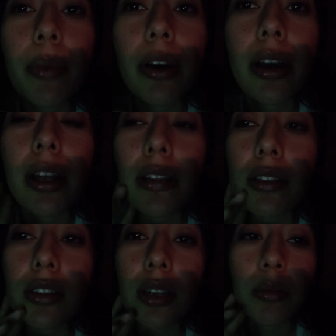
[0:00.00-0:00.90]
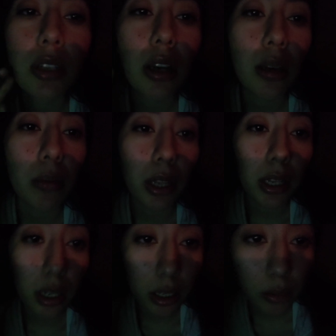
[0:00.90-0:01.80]
but at the same time,
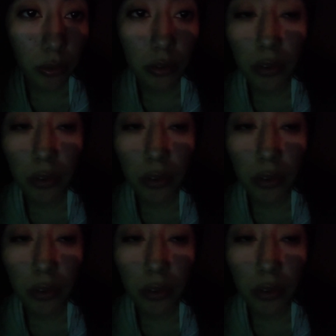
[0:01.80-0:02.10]
I was